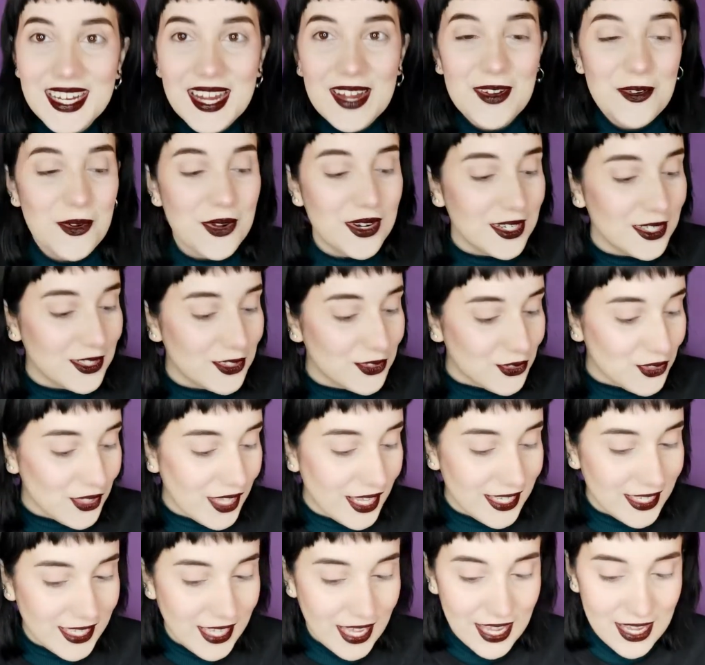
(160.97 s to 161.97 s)
I want to do
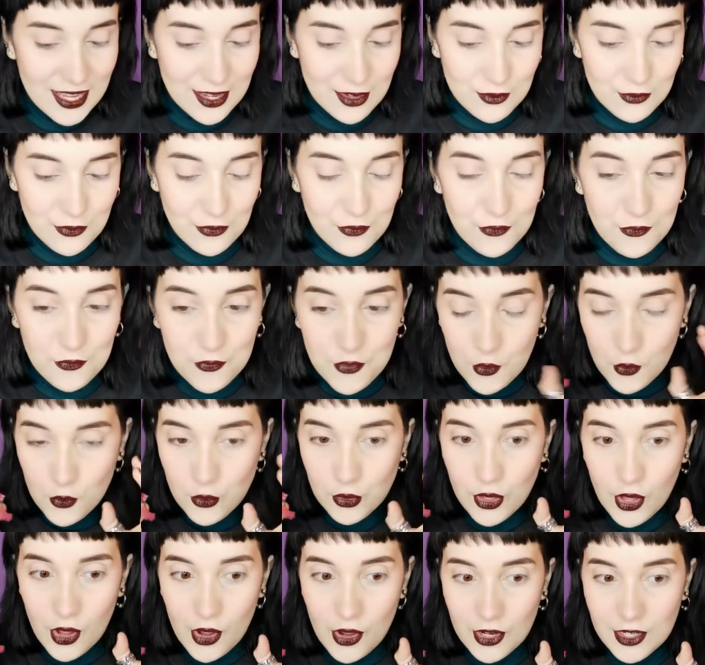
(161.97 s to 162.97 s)
like a
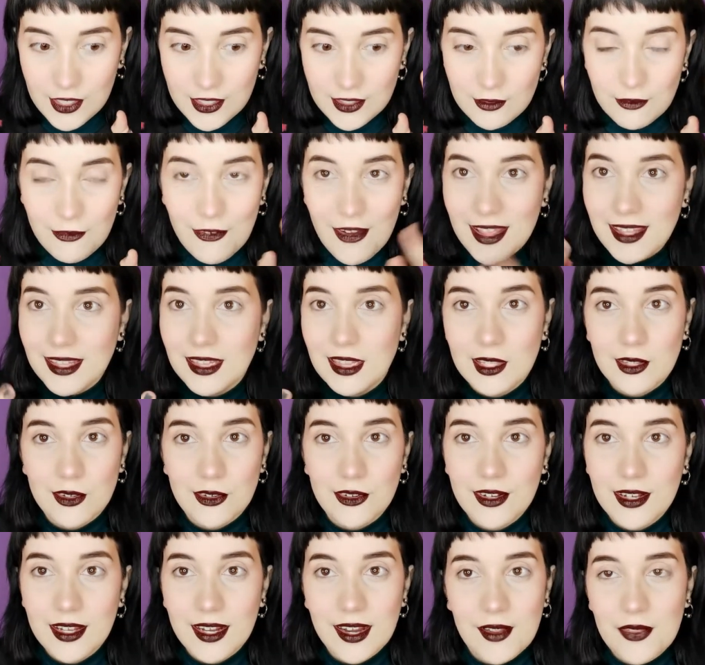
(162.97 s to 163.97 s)
full on red
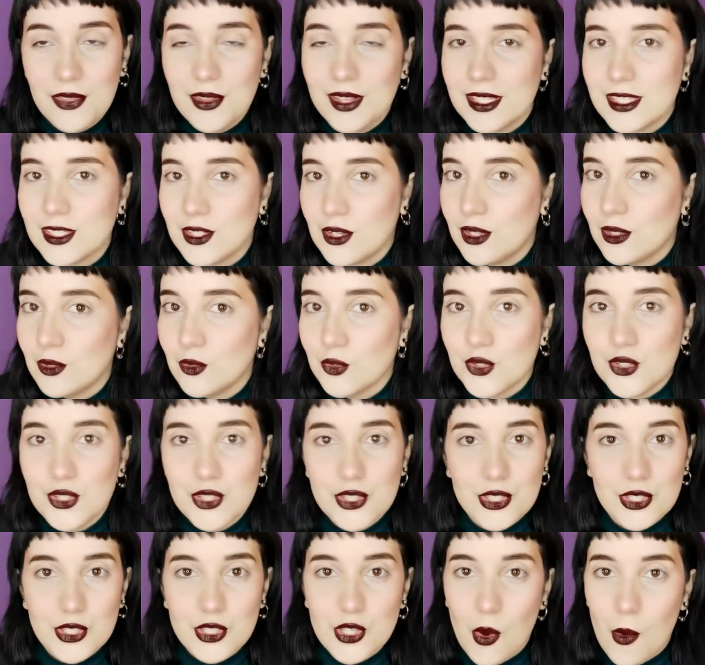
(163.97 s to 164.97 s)
look, and I think it's gonna look
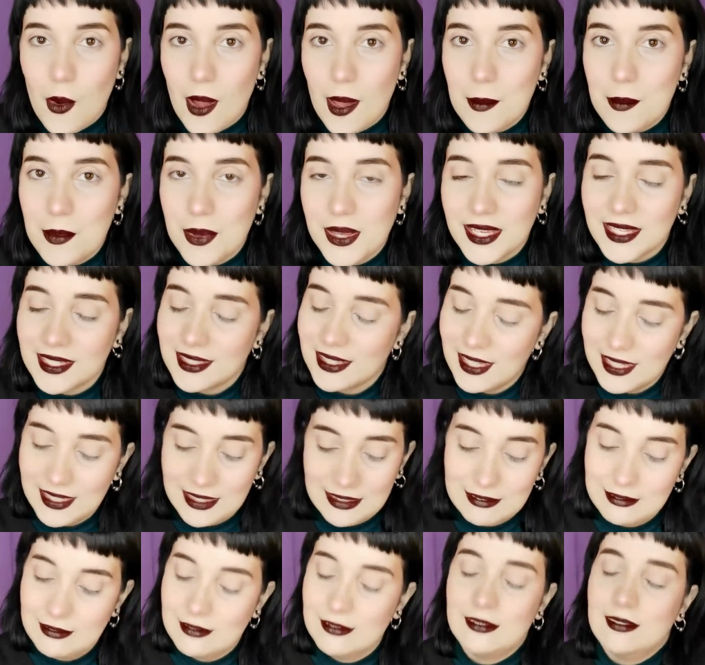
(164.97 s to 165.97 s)
so epic.
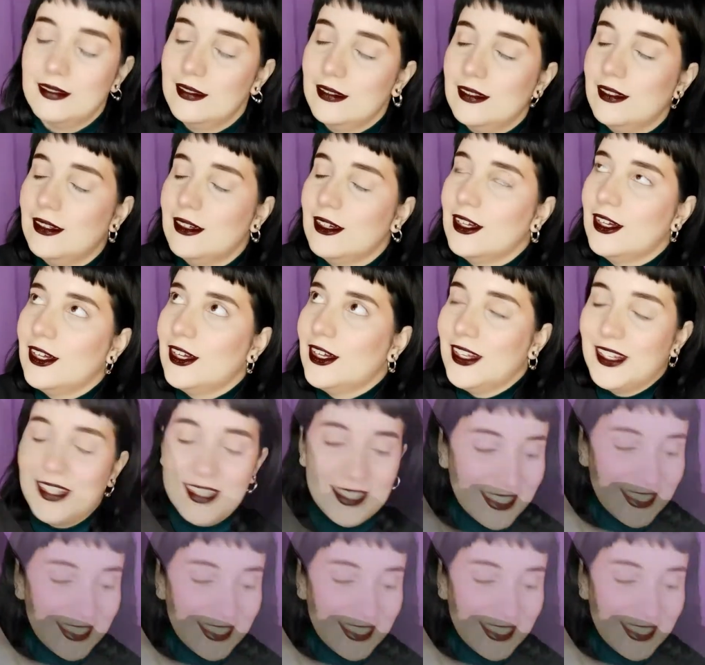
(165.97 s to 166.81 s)
Like, oh,